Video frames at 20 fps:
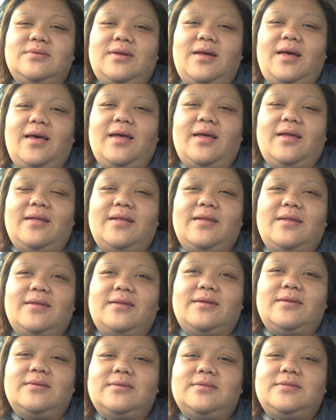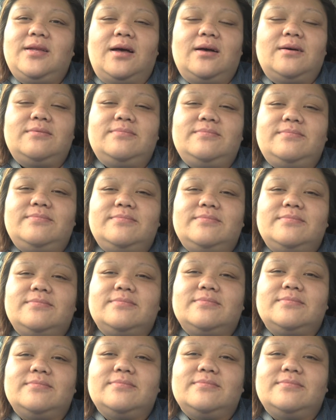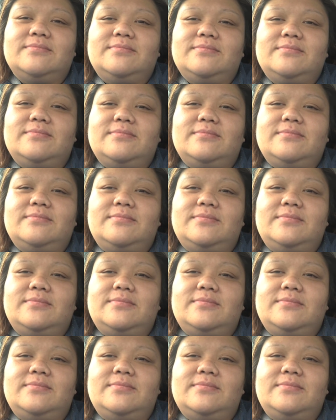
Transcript: and so if, if no. go to the park, can you do like 10?